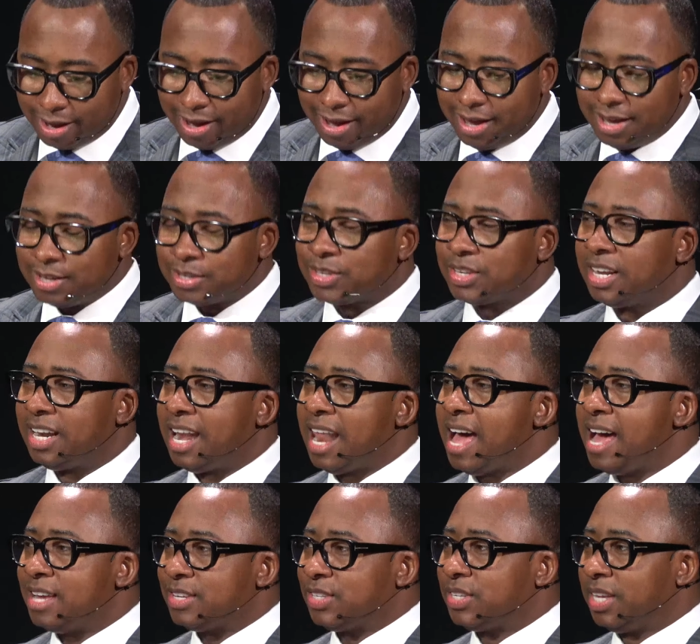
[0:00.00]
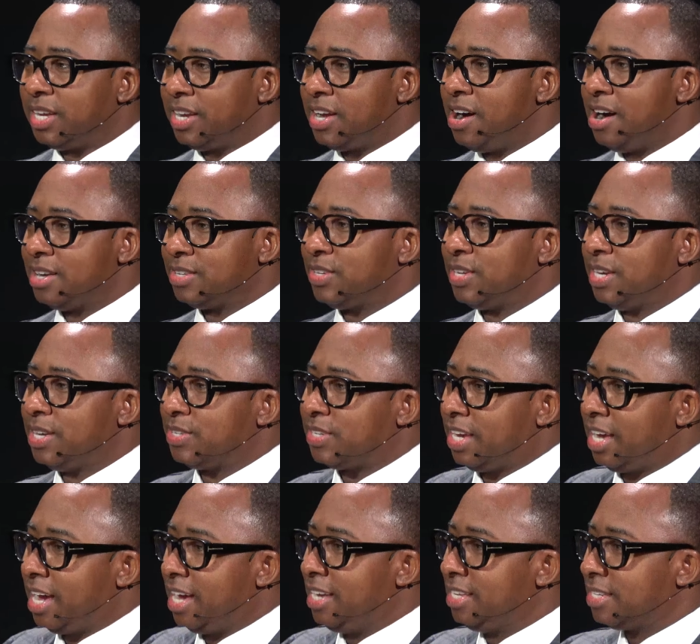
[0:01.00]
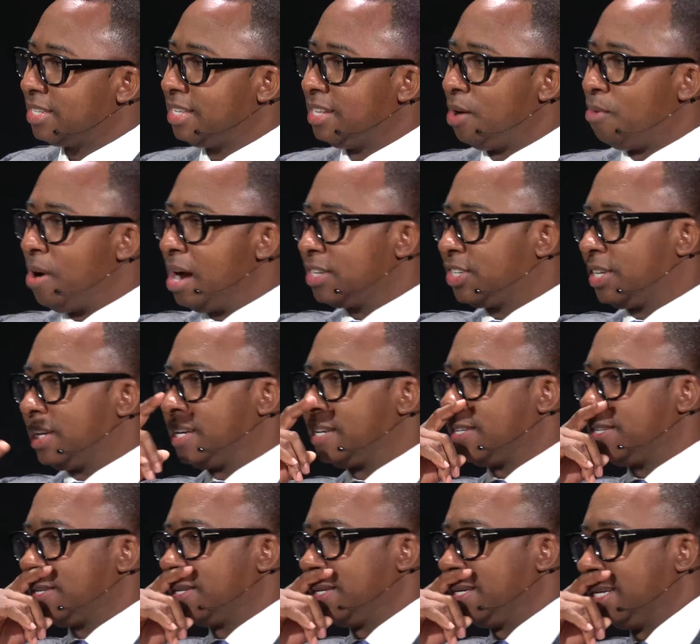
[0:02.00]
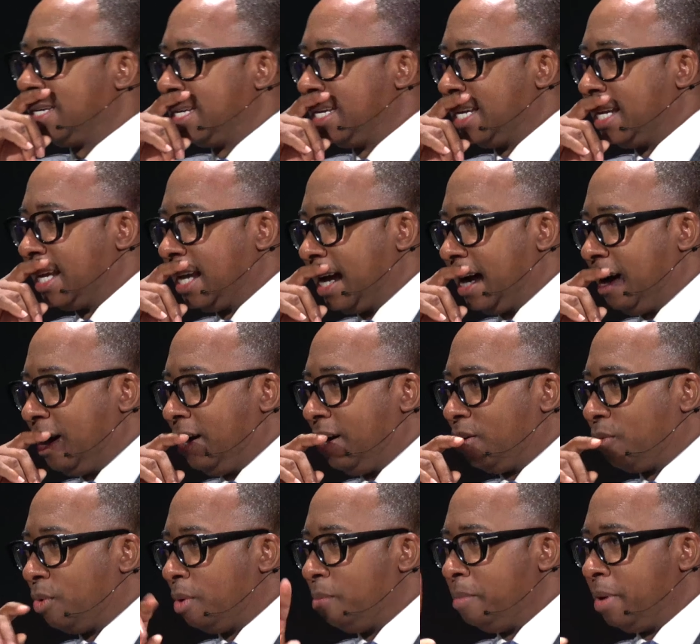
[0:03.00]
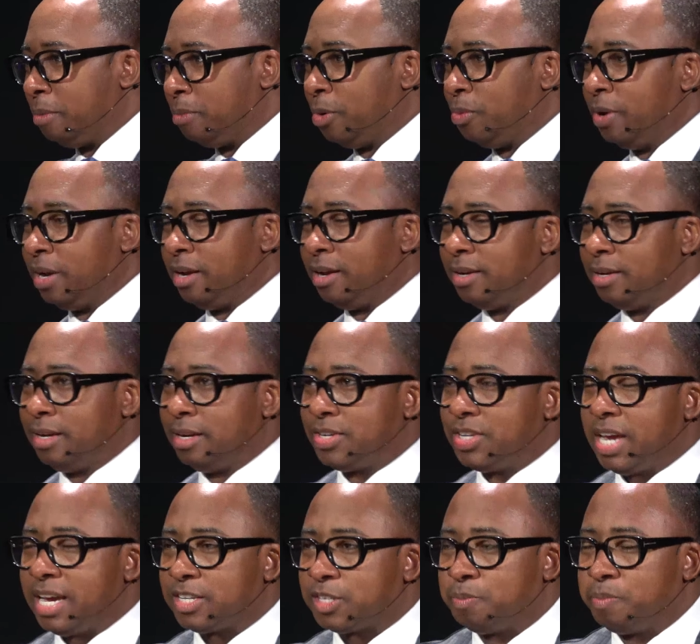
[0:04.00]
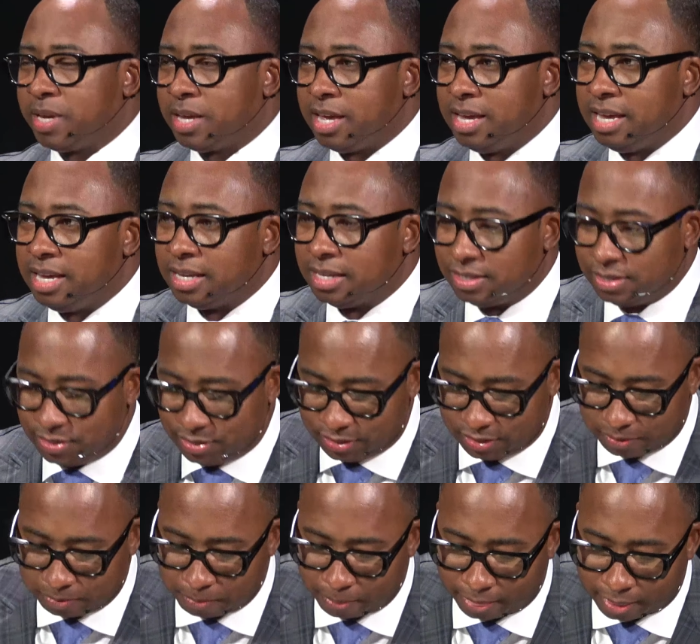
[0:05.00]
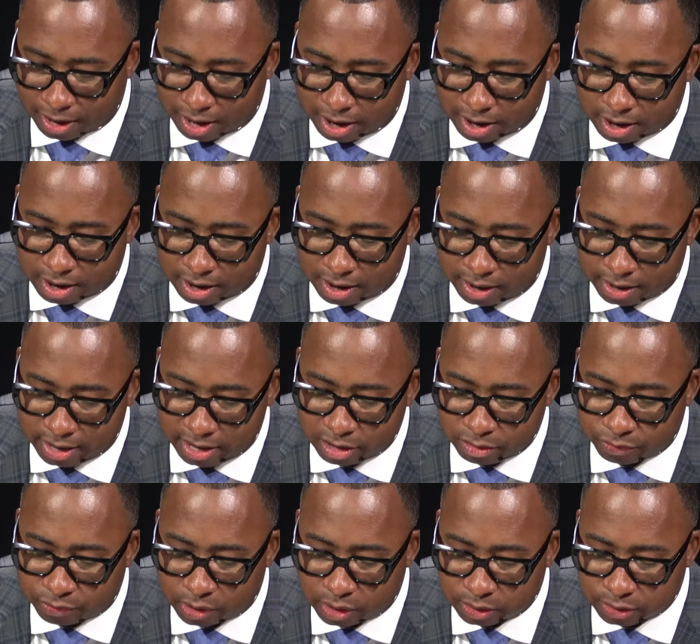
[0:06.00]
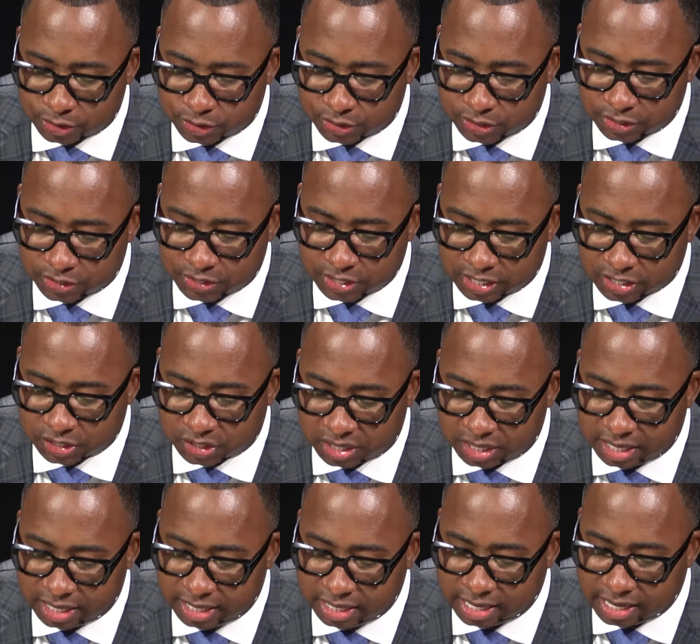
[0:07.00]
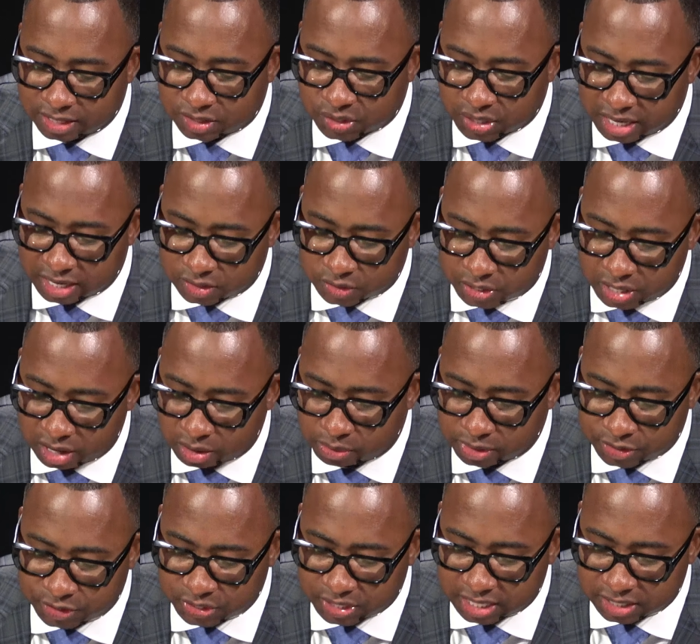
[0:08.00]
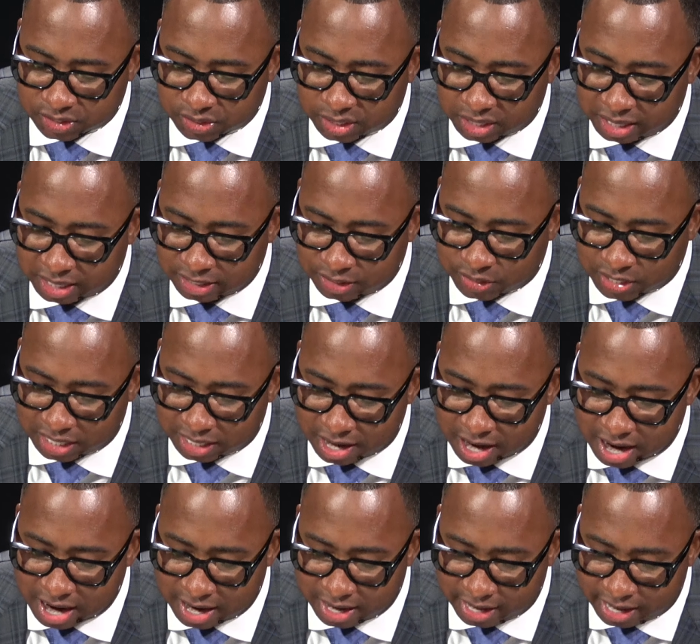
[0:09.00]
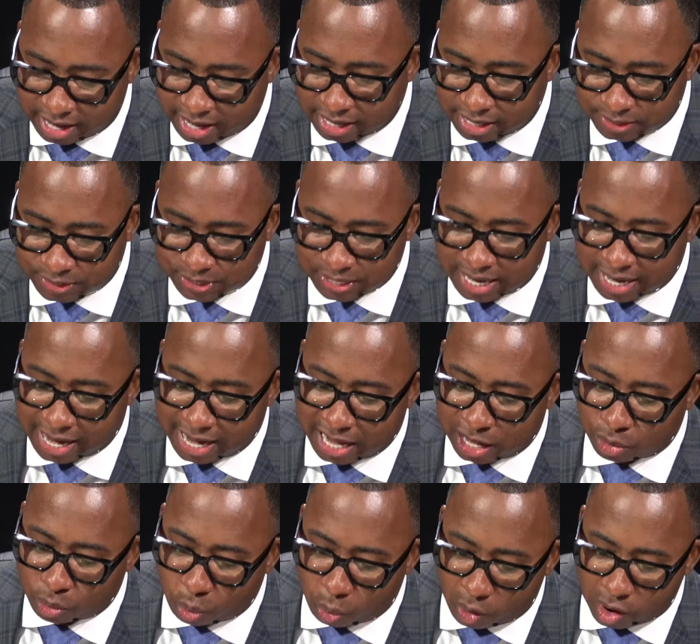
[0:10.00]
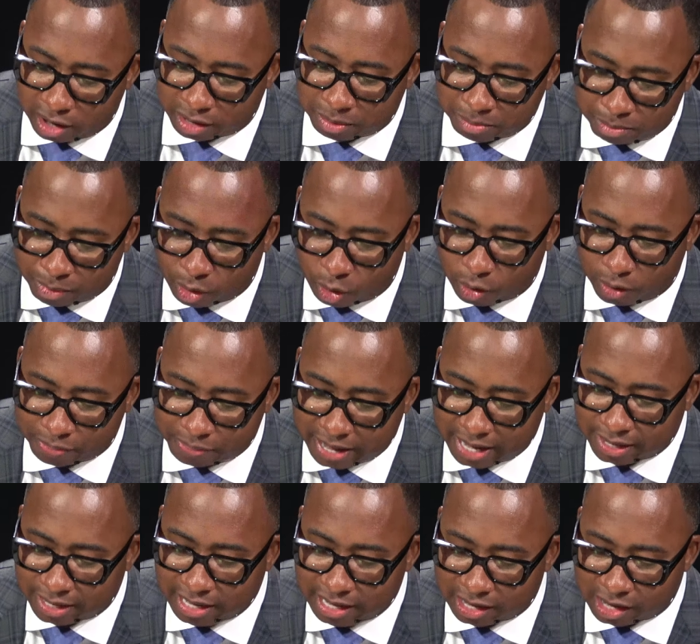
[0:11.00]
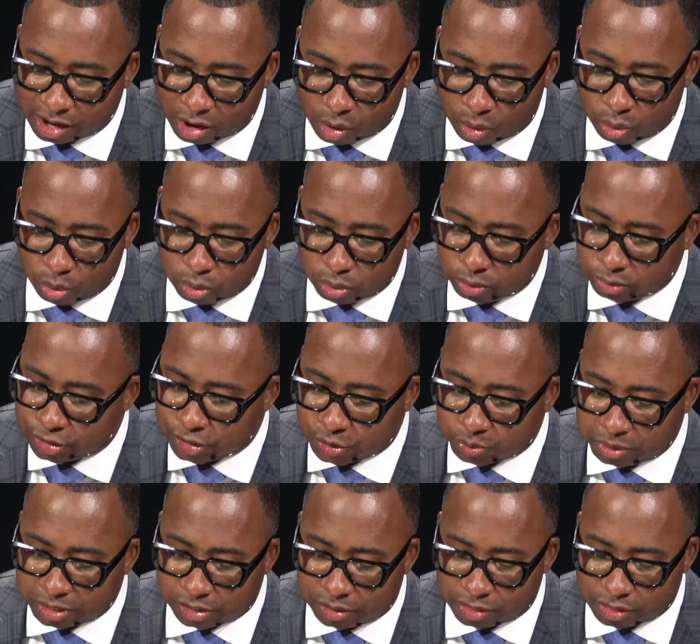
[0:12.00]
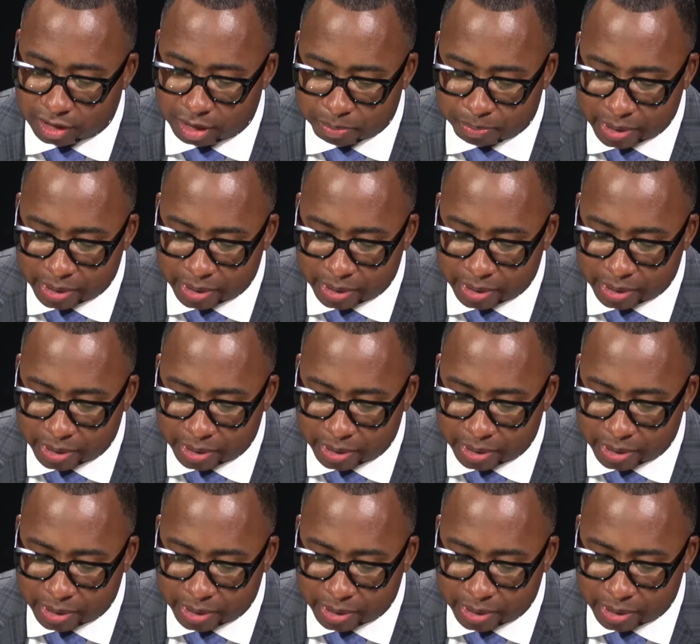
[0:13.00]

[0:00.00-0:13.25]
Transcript: Here's the last thing God says he hates. Now, watch this. Uh, remember when the, the text begins uh, in verse 16, it says, Here are six things that God hates, and one more that he loads with a